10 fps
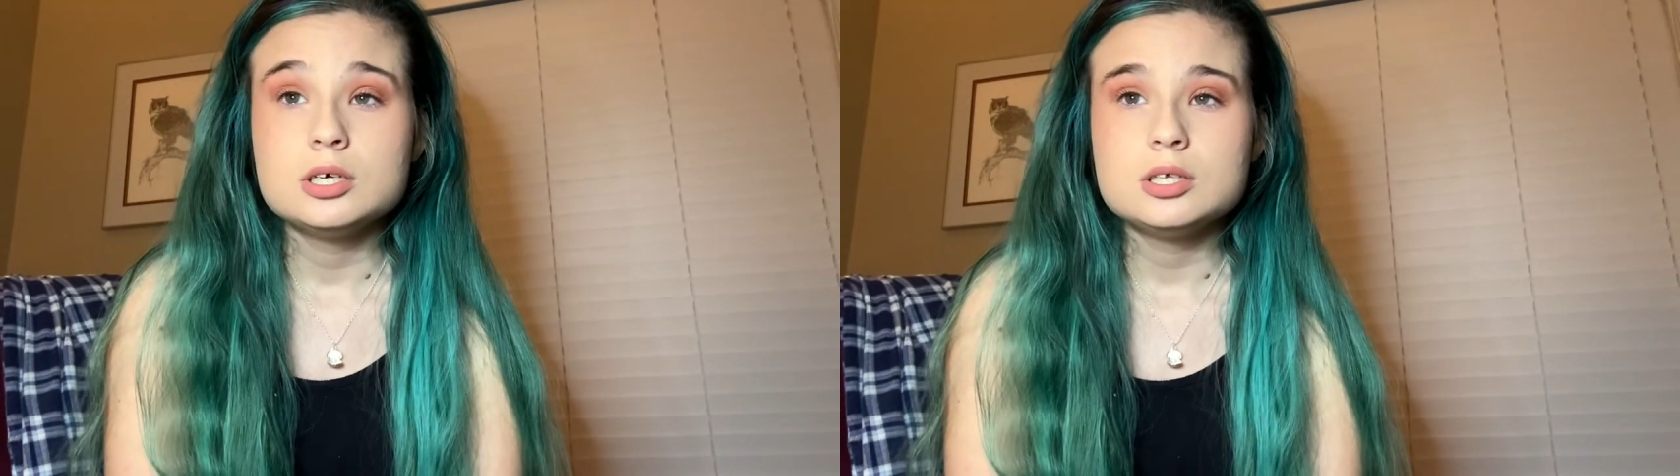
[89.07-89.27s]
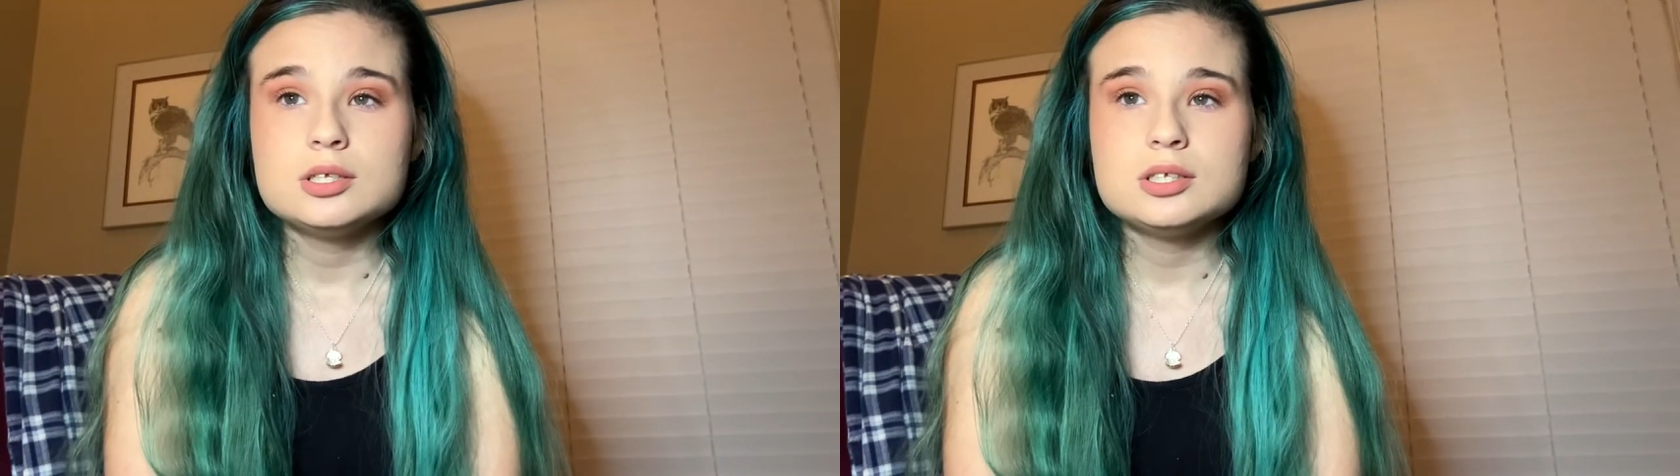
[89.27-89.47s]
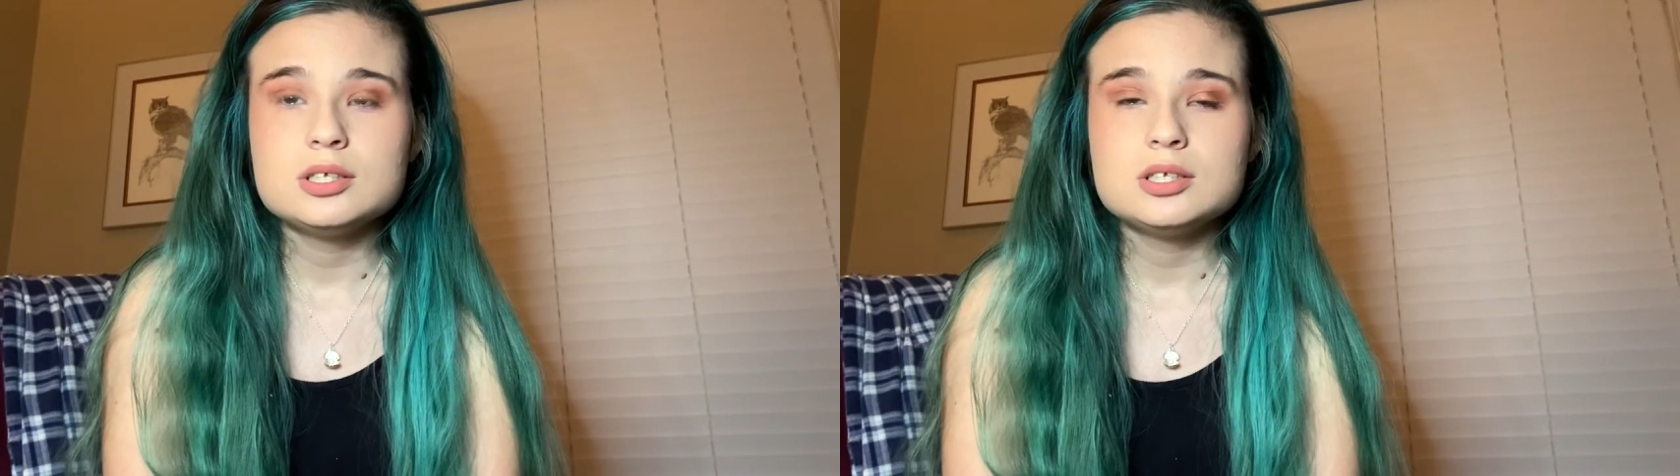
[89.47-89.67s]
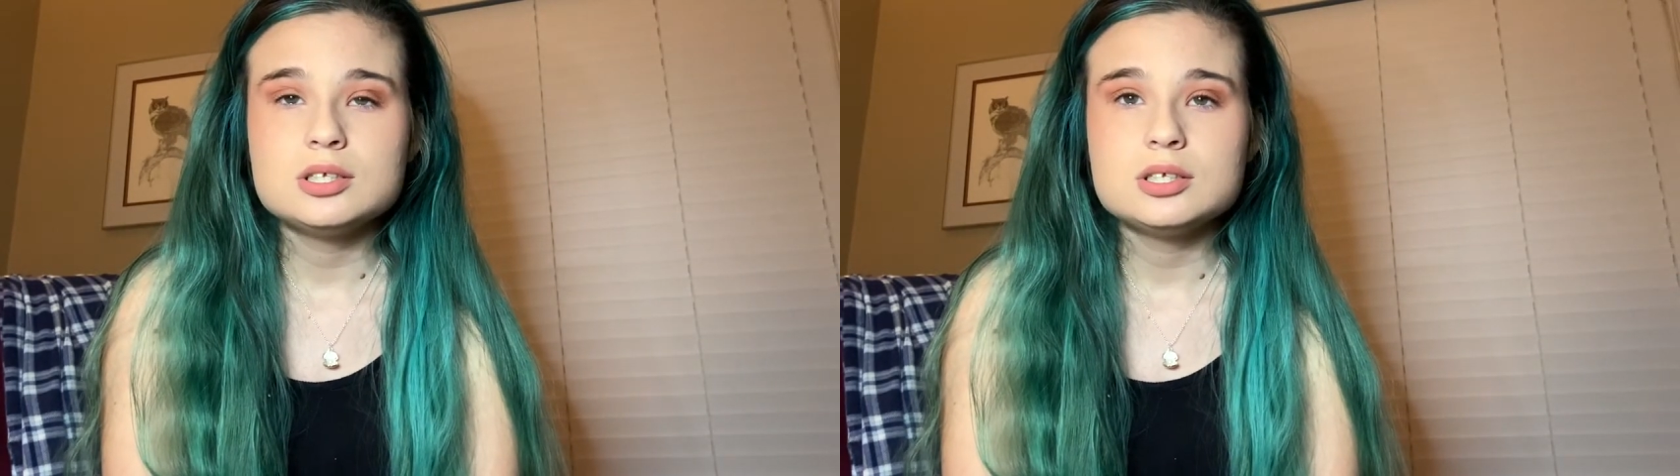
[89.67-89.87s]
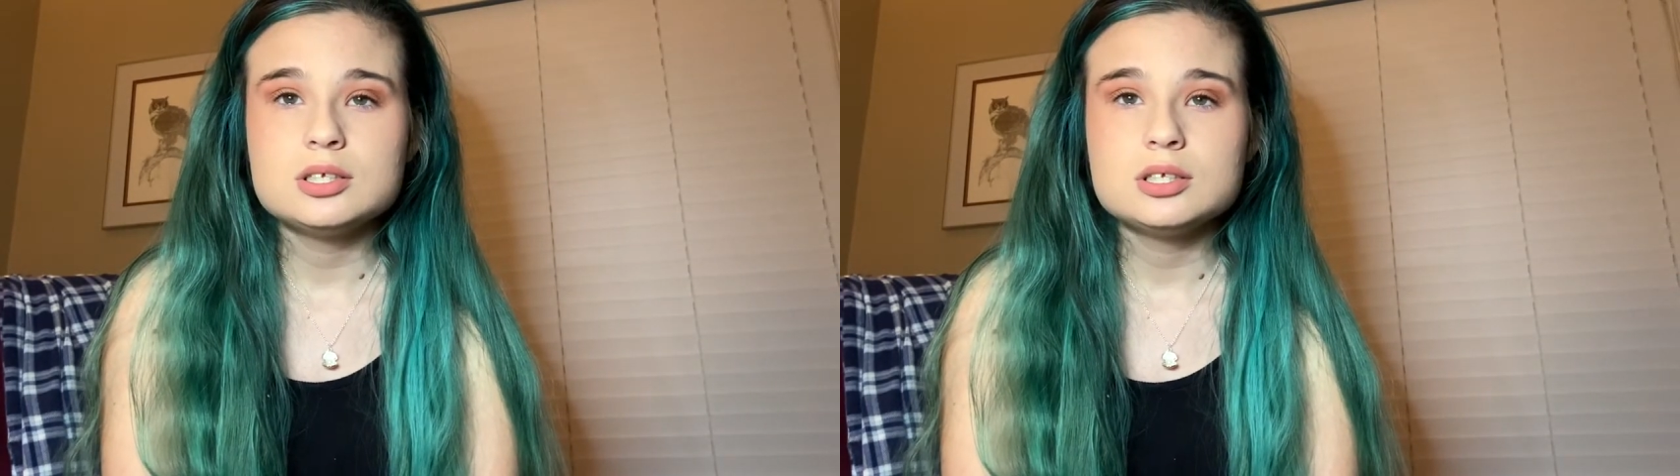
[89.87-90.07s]

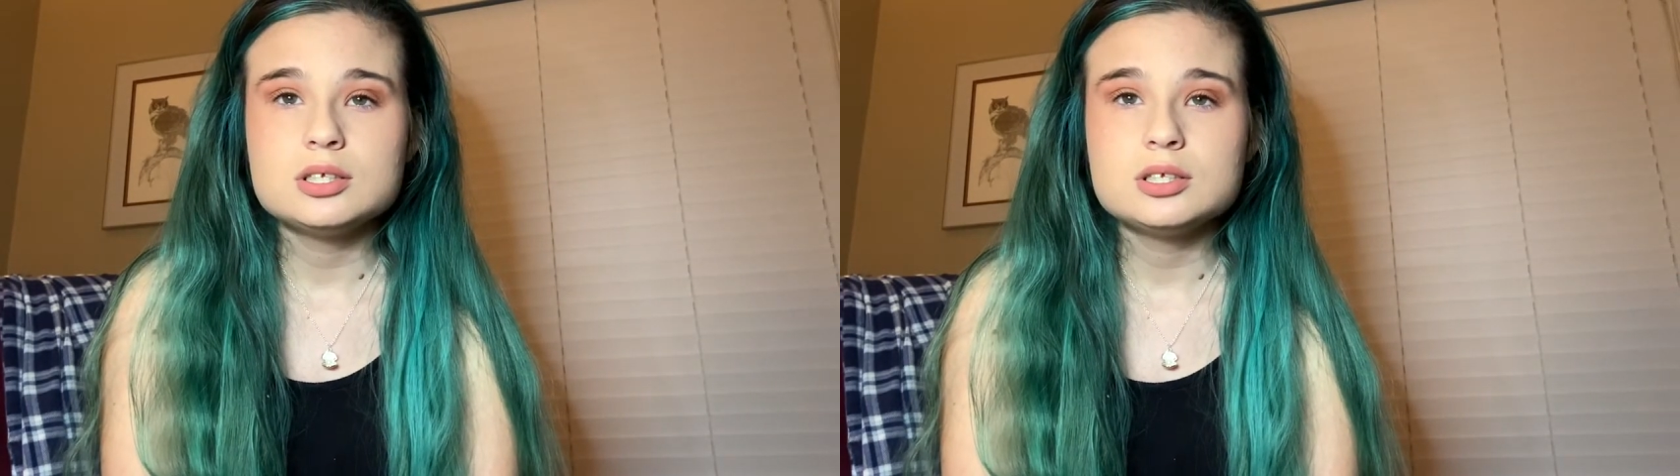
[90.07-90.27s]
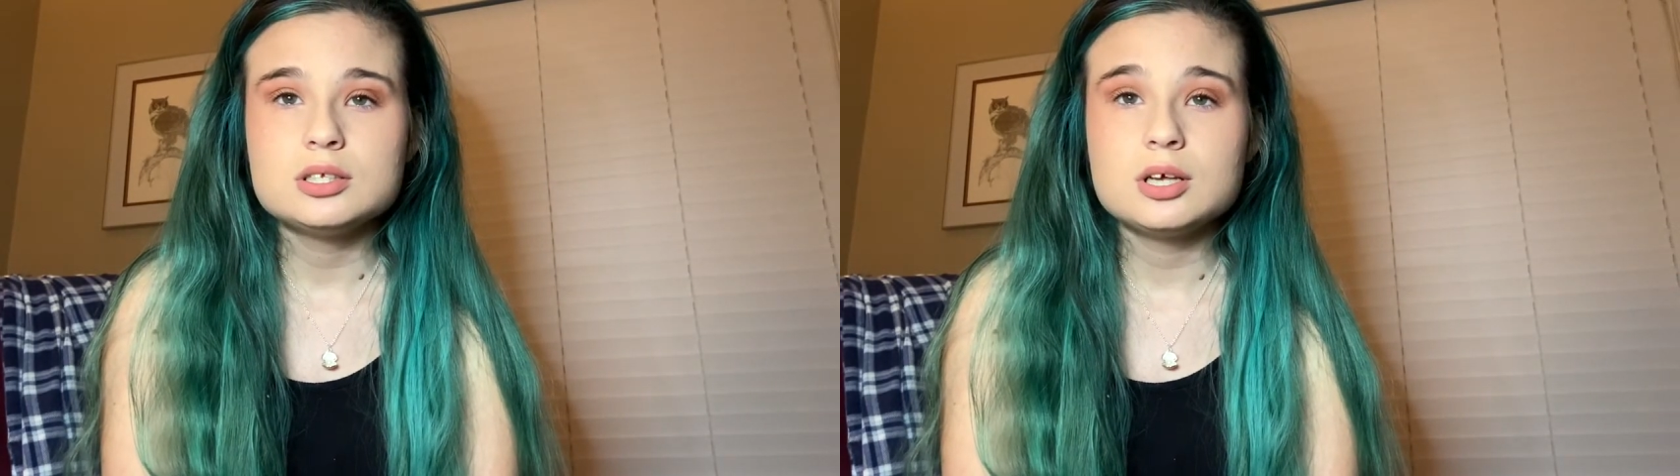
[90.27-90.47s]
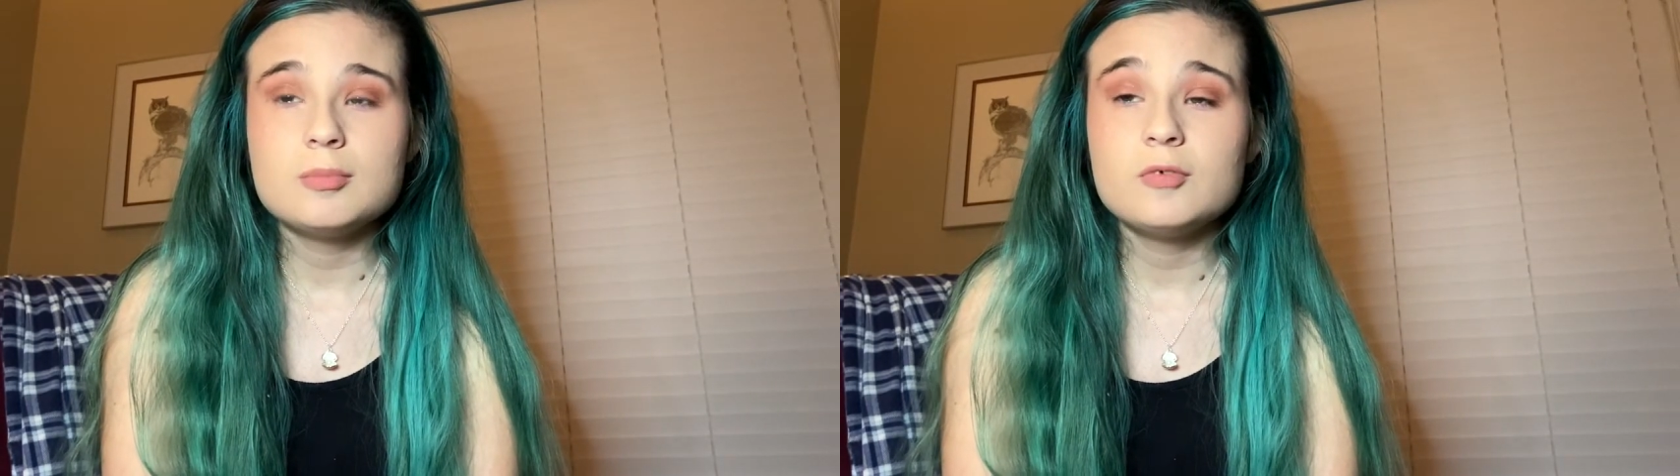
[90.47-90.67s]
some